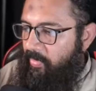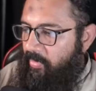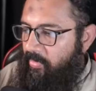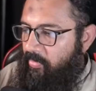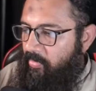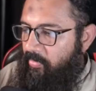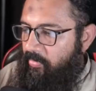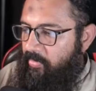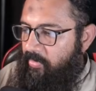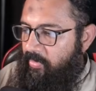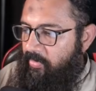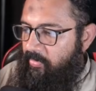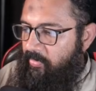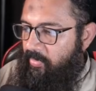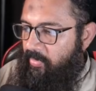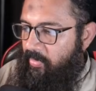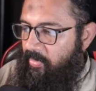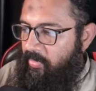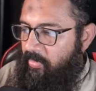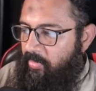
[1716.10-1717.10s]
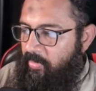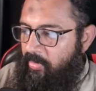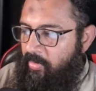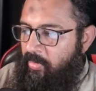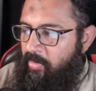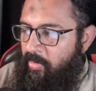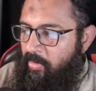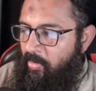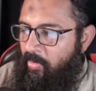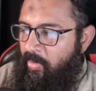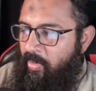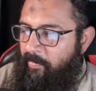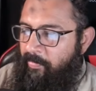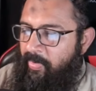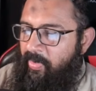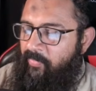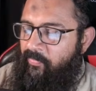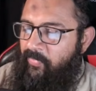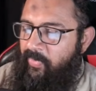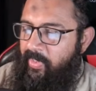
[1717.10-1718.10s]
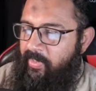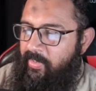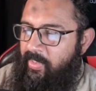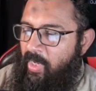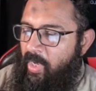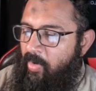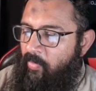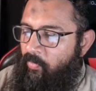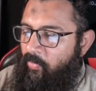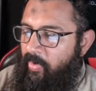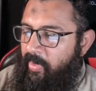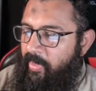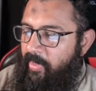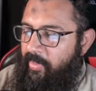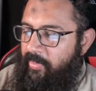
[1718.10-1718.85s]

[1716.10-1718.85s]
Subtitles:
content there. Okay, perfect. Now we are